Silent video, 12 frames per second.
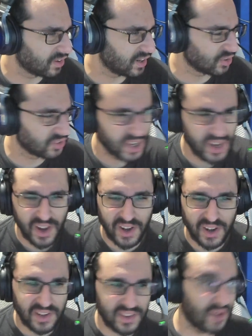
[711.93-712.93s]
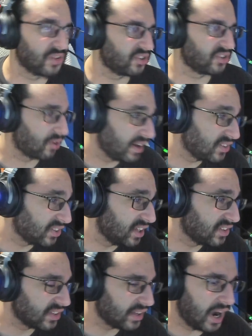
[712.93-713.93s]
That was some
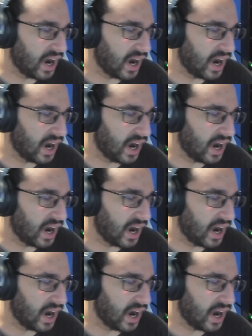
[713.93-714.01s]
craziness.